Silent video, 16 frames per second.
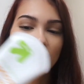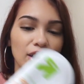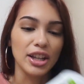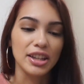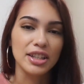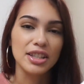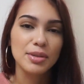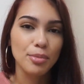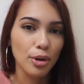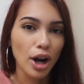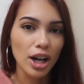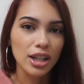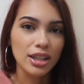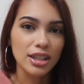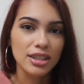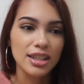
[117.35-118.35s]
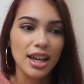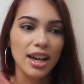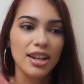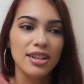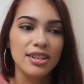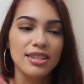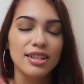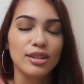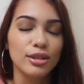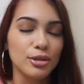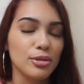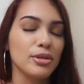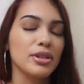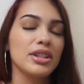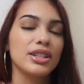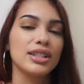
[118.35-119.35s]
like this product, and it's
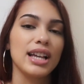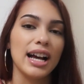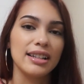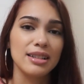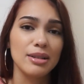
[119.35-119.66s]
literally the exact